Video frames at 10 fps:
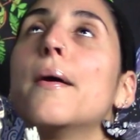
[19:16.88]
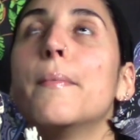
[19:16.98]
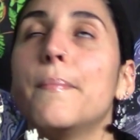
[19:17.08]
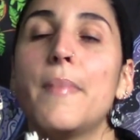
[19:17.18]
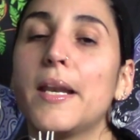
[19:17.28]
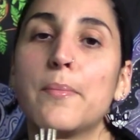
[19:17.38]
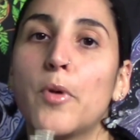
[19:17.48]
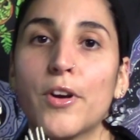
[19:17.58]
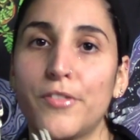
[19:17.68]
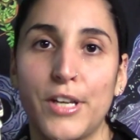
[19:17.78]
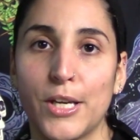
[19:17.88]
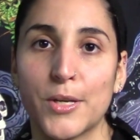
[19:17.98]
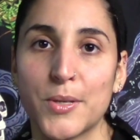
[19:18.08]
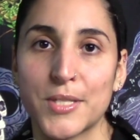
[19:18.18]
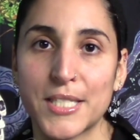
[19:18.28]
many more
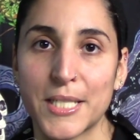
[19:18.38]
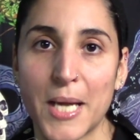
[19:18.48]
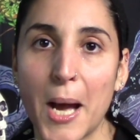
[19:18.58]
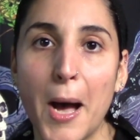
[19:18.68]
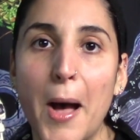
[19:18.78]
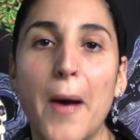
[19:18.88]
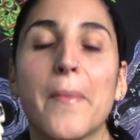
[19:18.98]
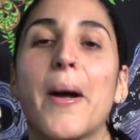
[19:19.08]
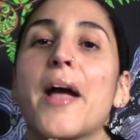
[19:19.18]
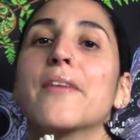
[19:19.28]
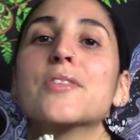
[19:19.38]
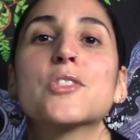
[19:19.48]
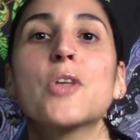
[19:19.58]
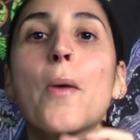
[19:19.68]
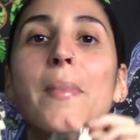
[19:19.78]
videos to come. I have
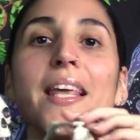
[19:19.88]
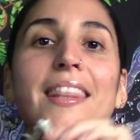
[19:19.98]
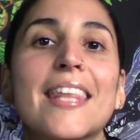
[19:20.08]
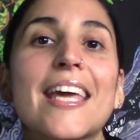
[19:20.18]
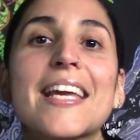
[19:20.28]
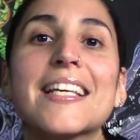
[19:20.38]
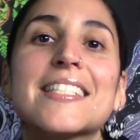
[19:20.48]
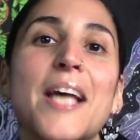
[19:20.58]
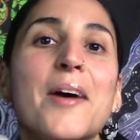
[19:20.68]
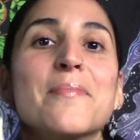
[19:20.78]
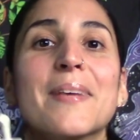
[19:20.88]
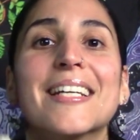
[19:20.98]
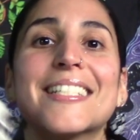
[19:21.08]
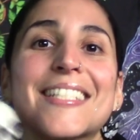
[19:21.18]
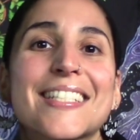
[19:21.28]
so many things up
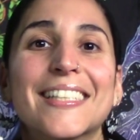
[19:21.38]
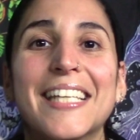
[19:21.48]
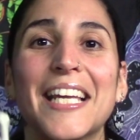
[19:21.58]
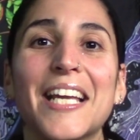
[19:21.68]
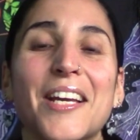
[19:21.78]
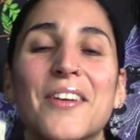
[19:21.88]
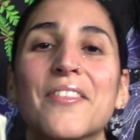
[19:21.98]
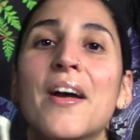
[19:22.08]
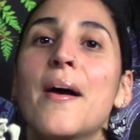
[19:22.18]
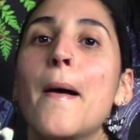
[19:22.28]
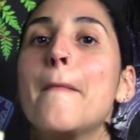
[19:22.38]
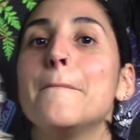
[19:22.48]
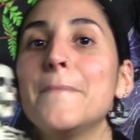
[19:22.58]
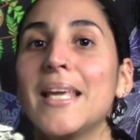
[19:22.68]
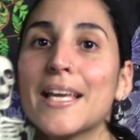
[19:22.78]
my sleeve.
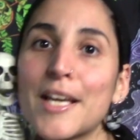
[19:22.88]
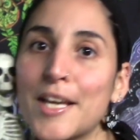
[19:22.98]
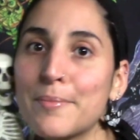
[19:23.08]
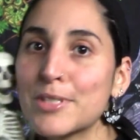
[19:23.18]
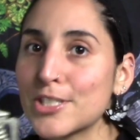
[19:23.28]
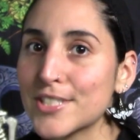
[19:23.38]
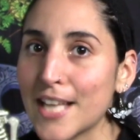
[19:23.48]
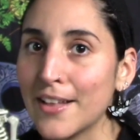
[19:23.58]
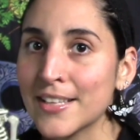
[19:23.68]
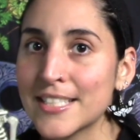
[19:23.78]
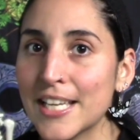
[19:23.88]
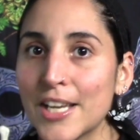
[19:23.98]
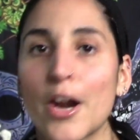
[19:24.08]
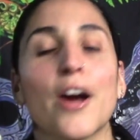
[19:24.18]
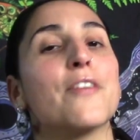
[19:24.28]
Me and Mr.
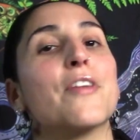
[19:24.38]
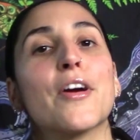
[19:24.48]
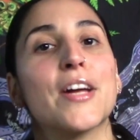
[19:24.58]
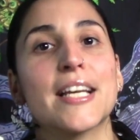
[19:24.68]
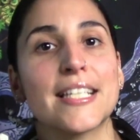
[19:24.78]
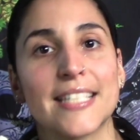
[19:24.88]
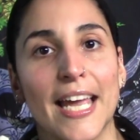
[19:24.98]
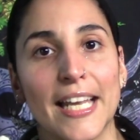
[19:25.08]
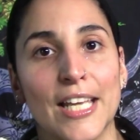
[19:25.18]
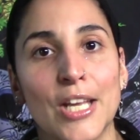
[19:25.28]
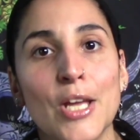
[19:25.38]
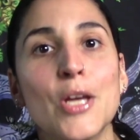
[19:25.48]
Skeleton are very excited